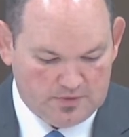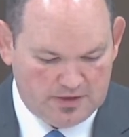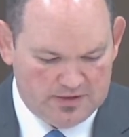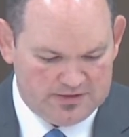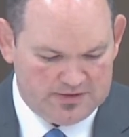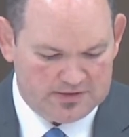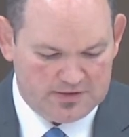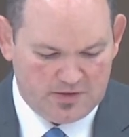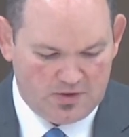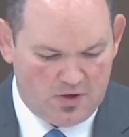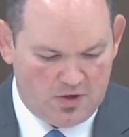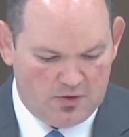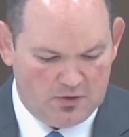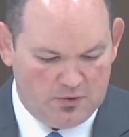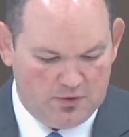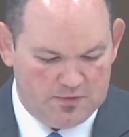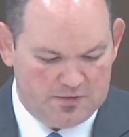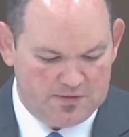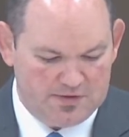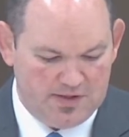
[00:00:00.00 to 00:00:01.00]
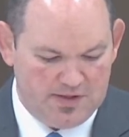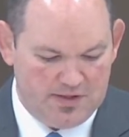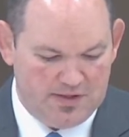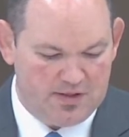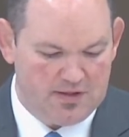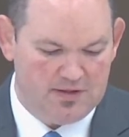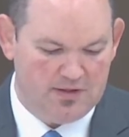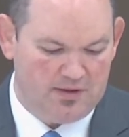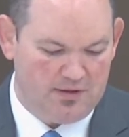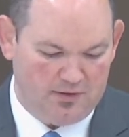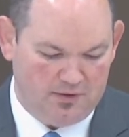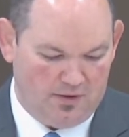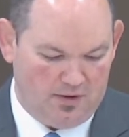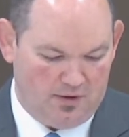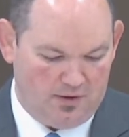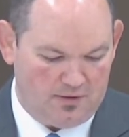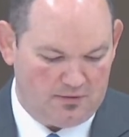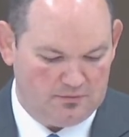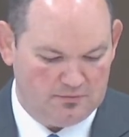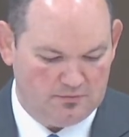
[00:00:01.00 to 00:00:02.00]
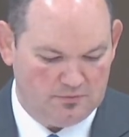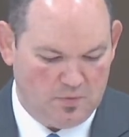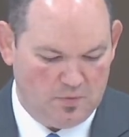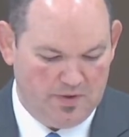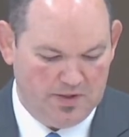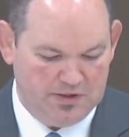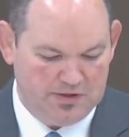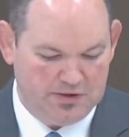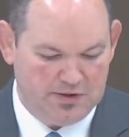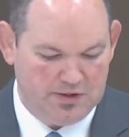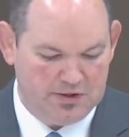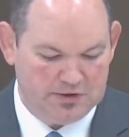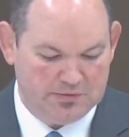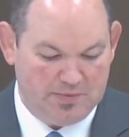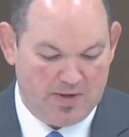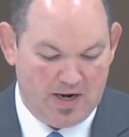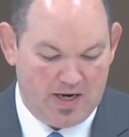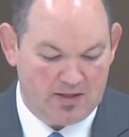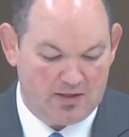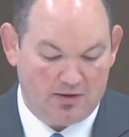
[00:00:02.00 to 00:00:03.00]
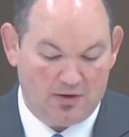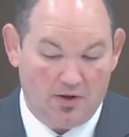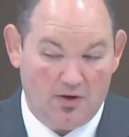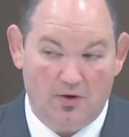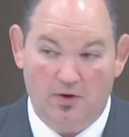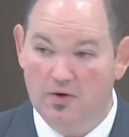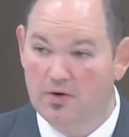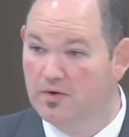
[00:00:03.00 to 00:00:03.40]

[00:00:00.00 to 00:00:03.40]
He says, And all who have sinned under the law will be judged by the law.